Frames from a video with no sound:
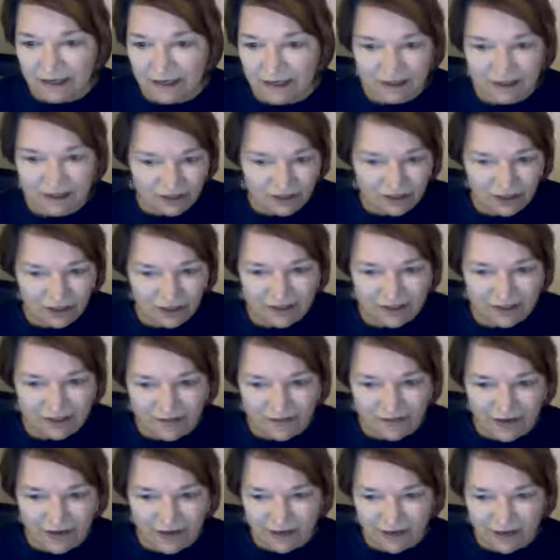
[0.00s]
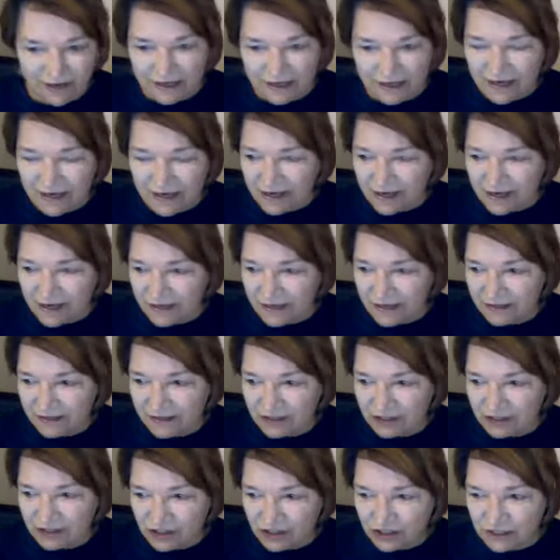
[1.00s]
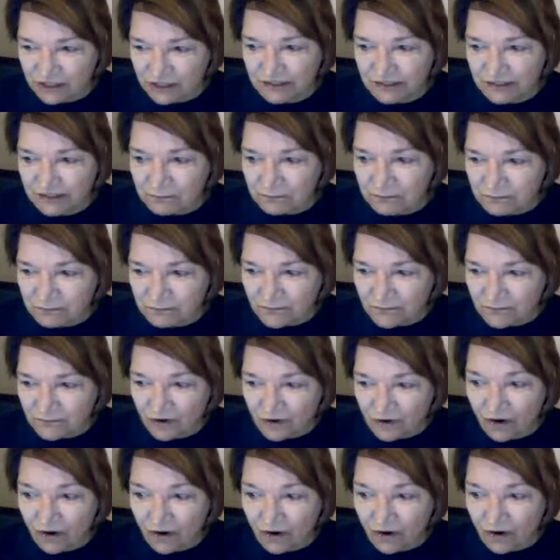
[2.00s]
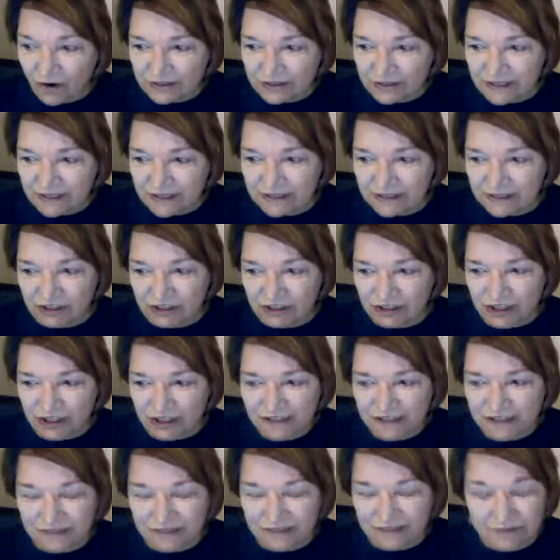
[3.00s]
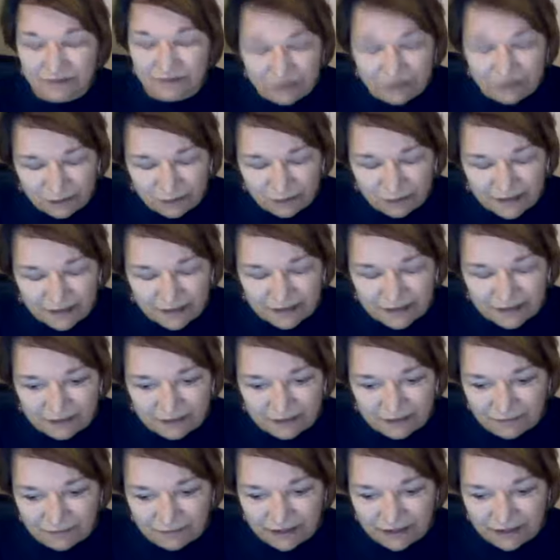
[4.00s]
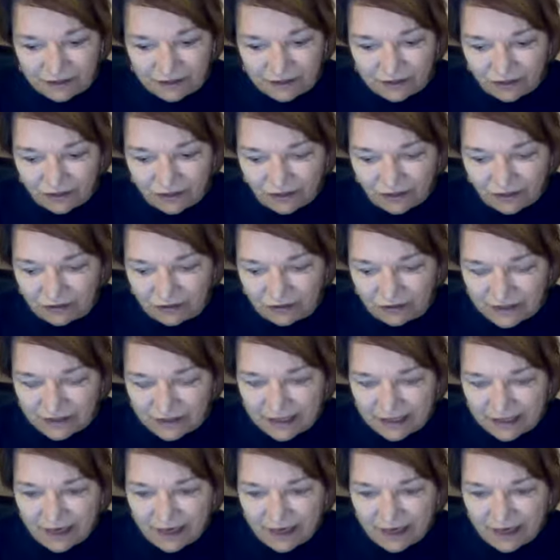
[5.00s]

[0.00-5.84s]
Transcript: She did that. And she altered it just a little bit, made it her own,